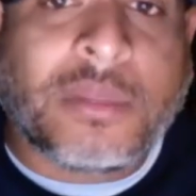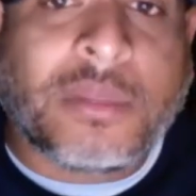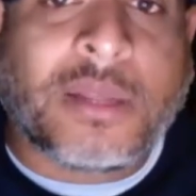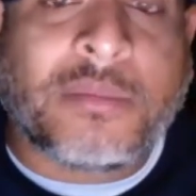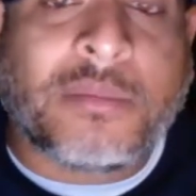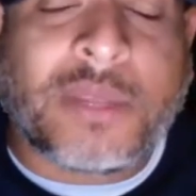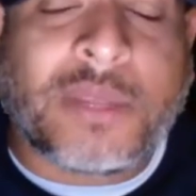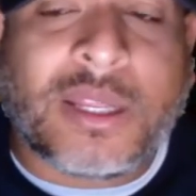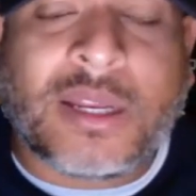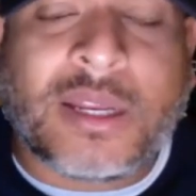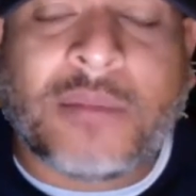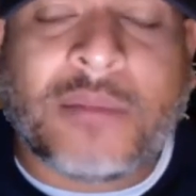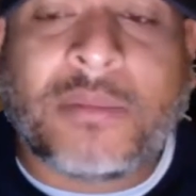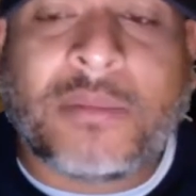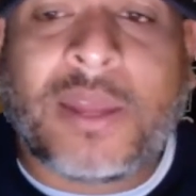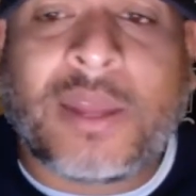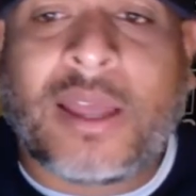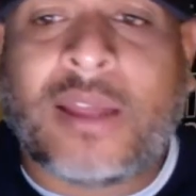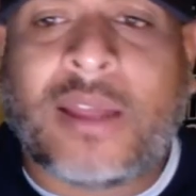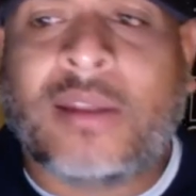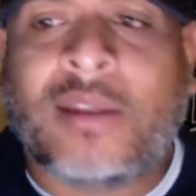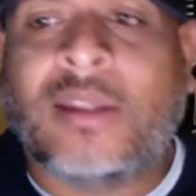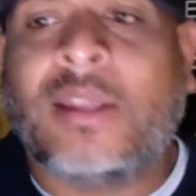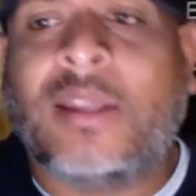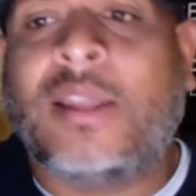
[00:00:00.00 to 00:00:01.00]

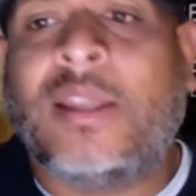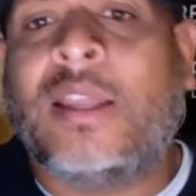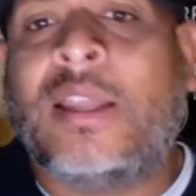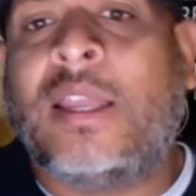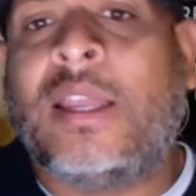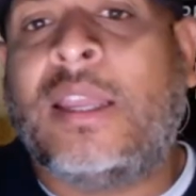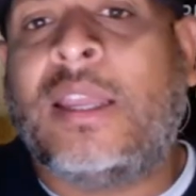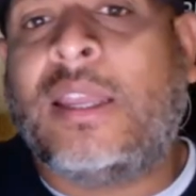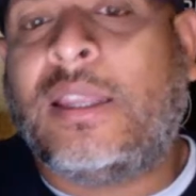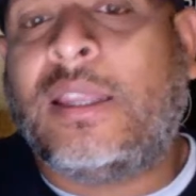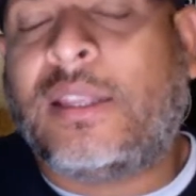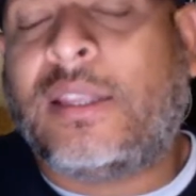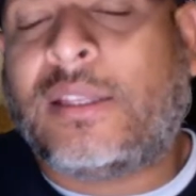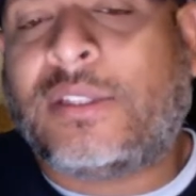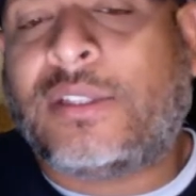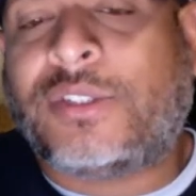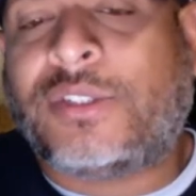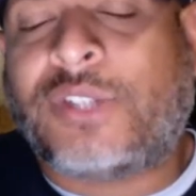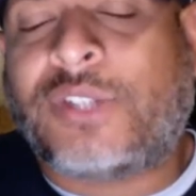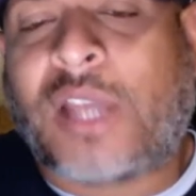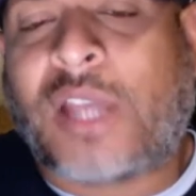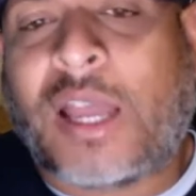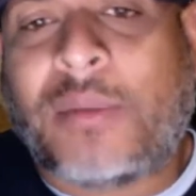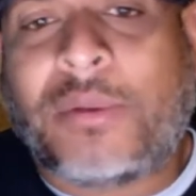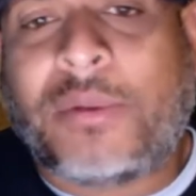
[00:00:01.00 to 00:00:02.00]
He did his
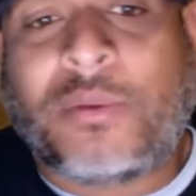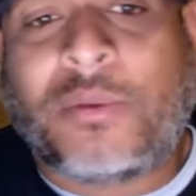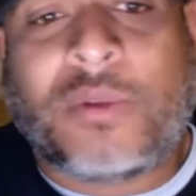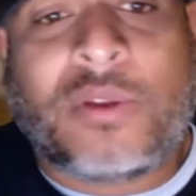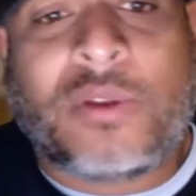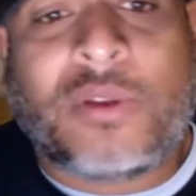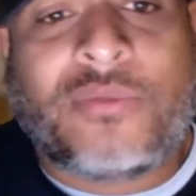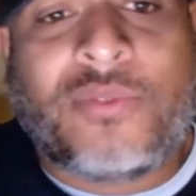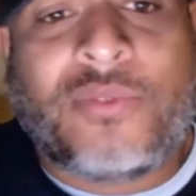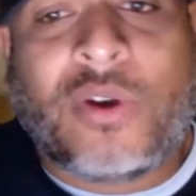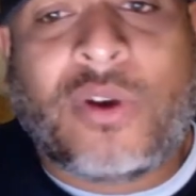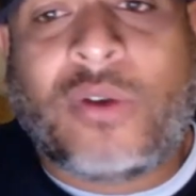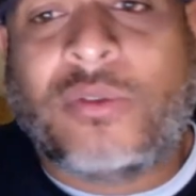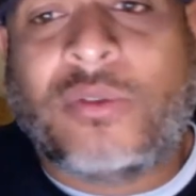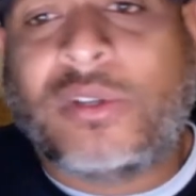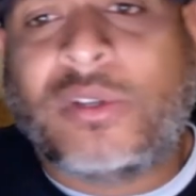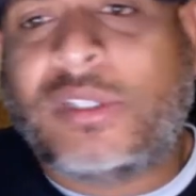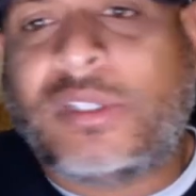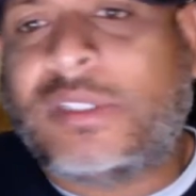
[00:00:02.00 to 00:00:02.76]
job. He went forward.